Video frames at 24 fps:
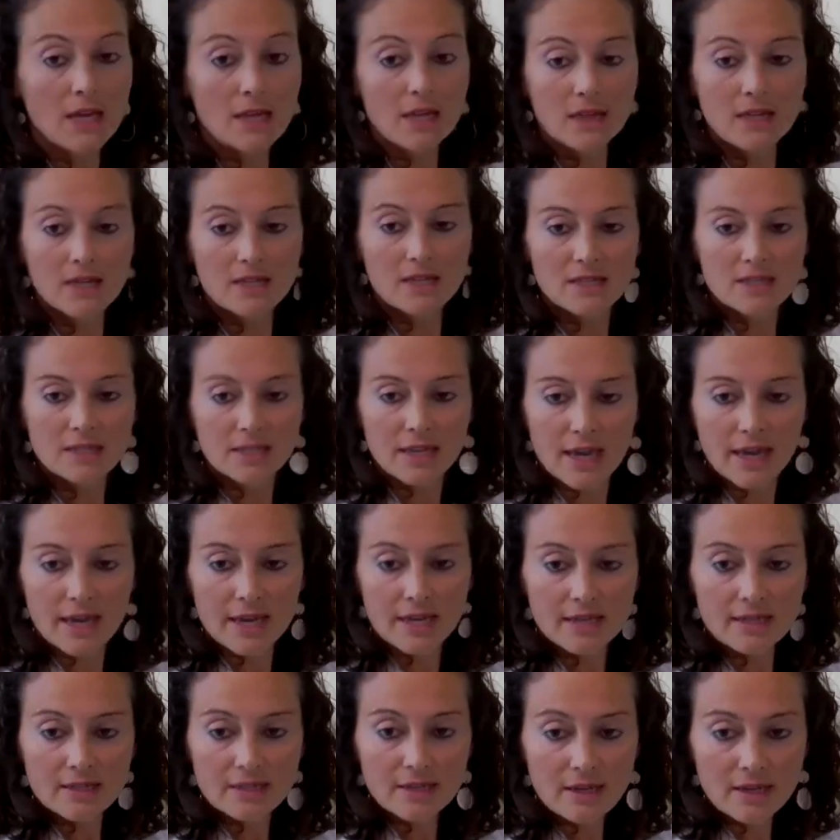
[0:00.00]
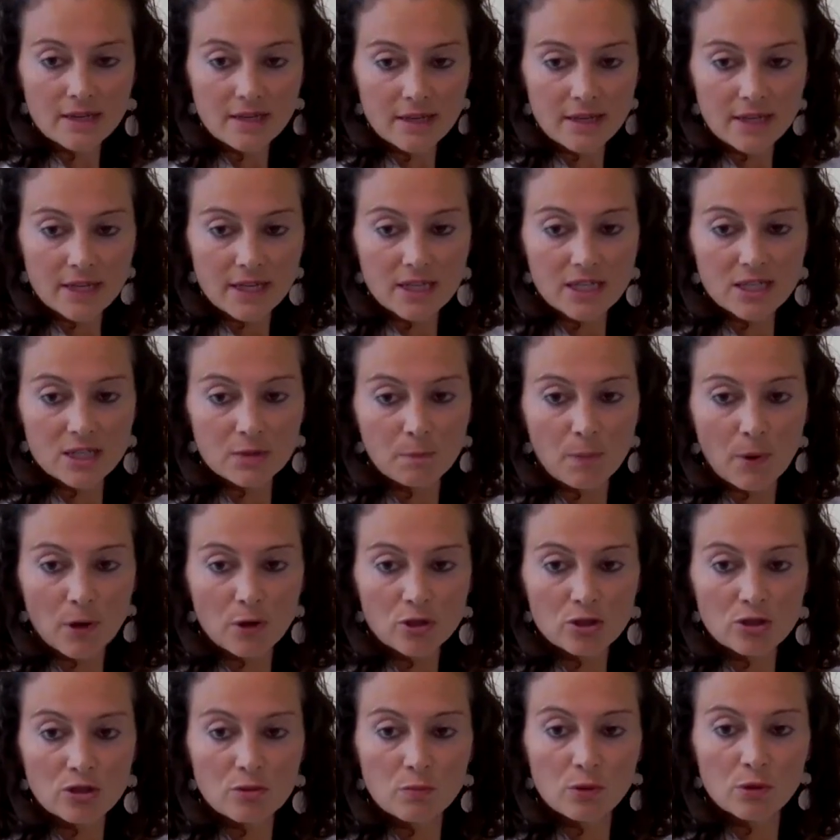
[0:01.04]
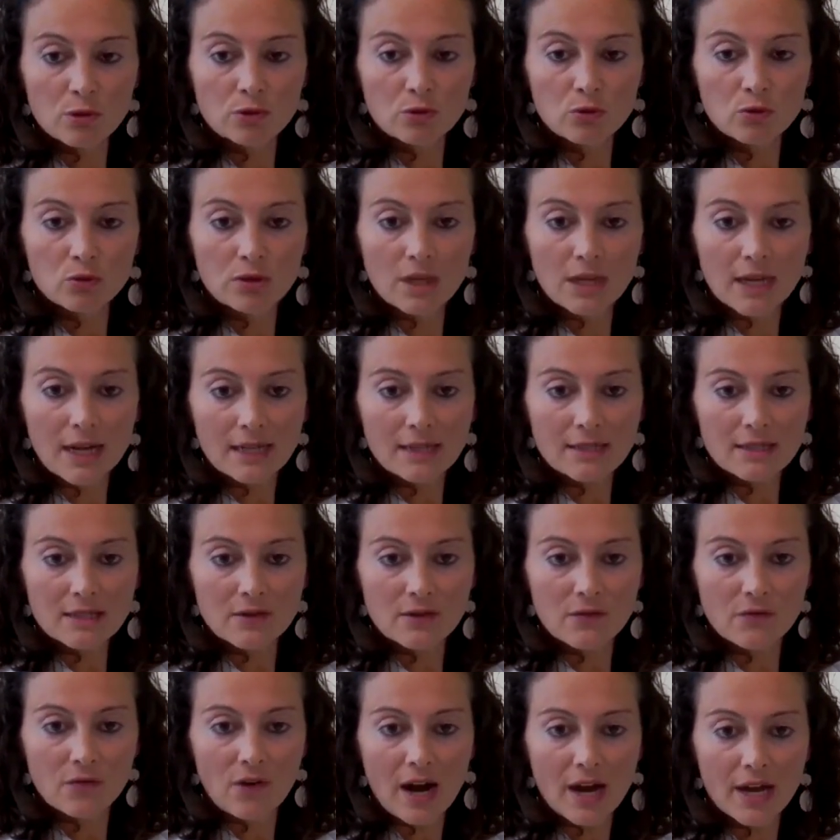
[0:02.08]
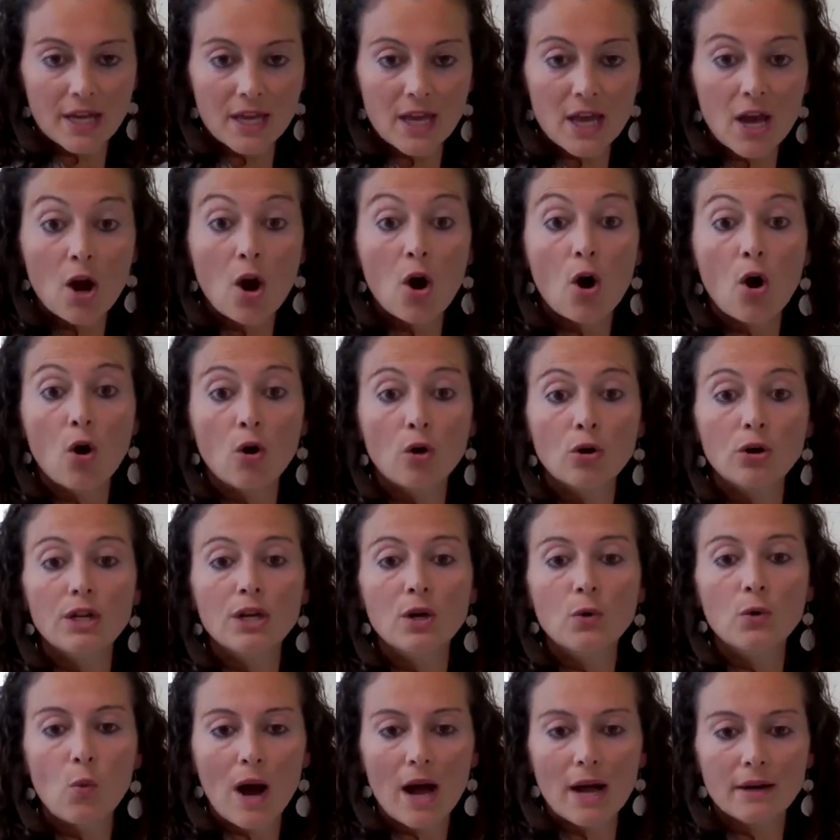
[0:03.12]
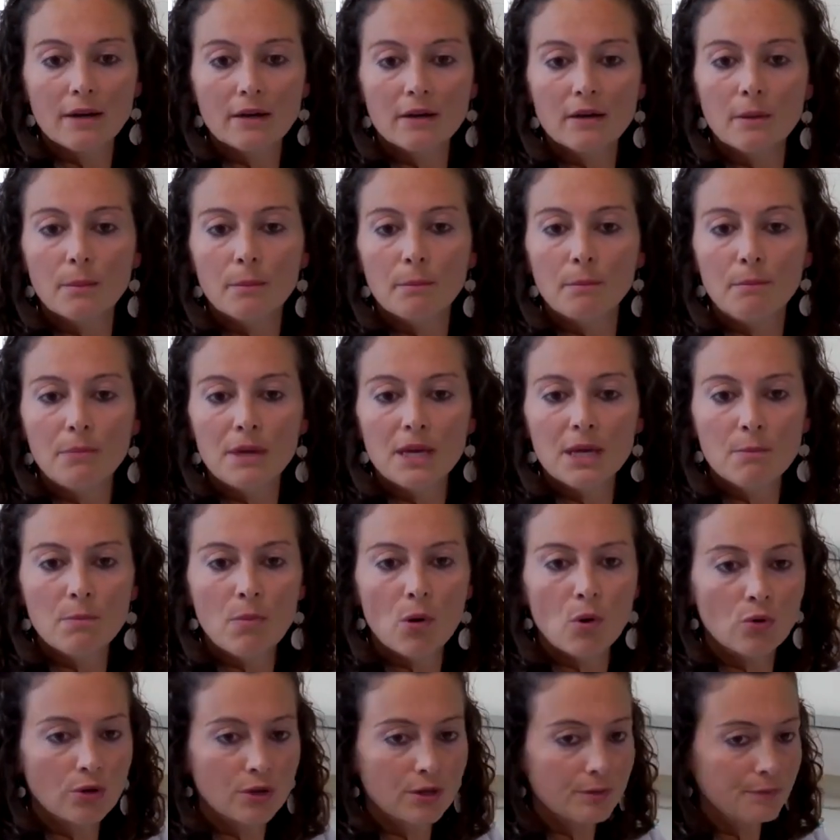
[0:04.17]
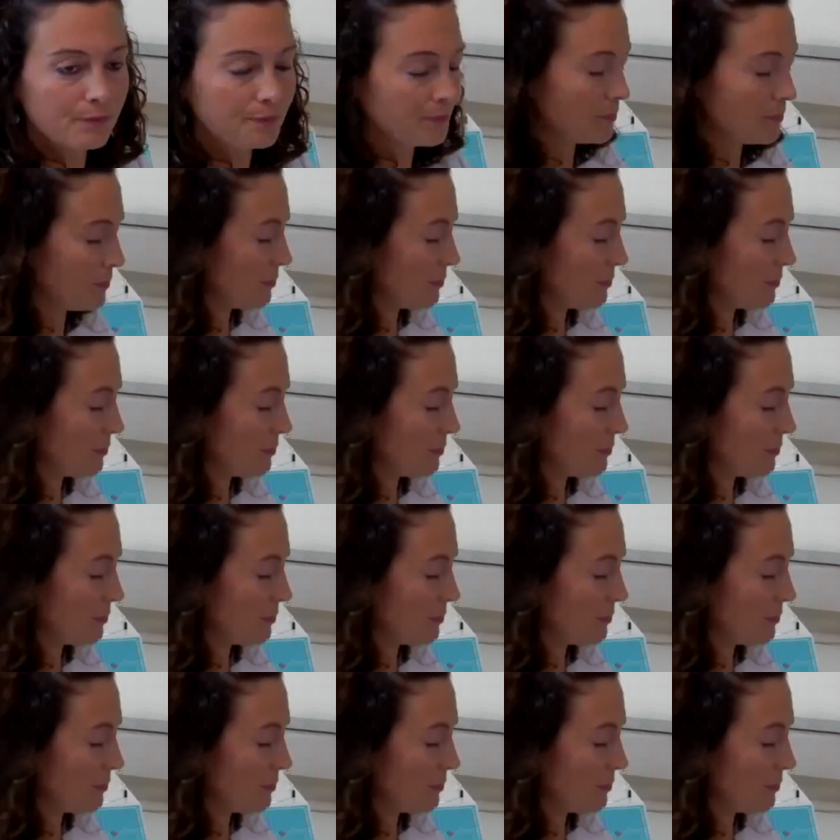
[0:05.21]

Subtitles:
In this case, it's possible to decalcify only 1 big bone.